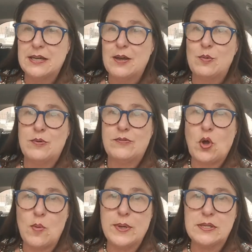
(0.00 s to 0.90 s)
with
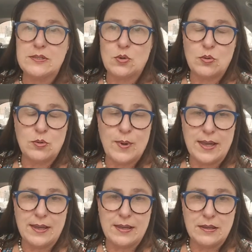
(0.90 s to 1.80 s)
comics all the way
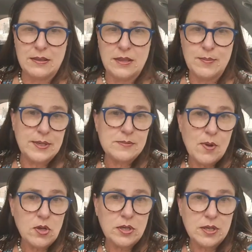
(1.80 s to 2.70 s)
in the big smoke.